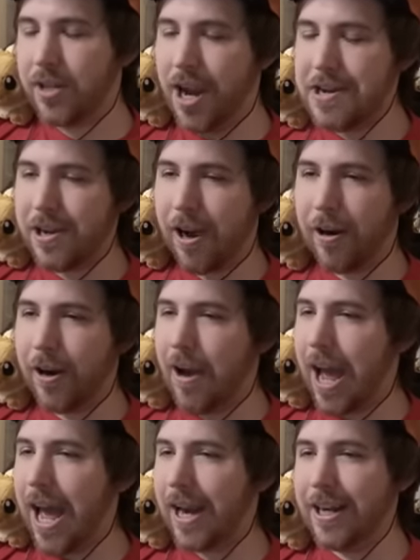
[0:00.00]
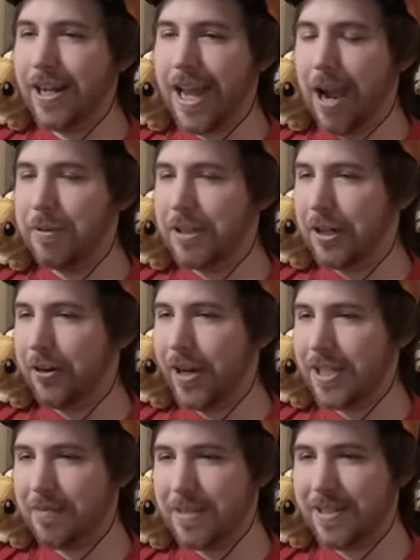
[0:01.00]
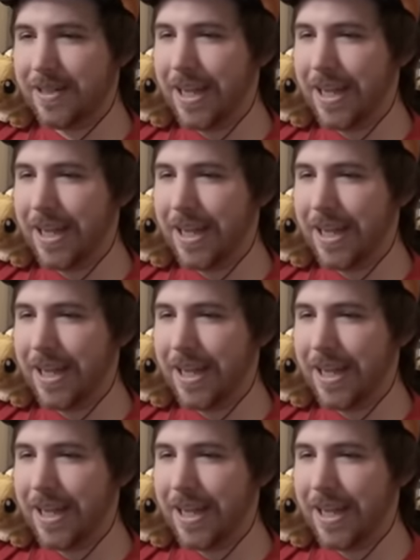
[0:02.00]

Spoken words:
Tantaro added again with the Christmas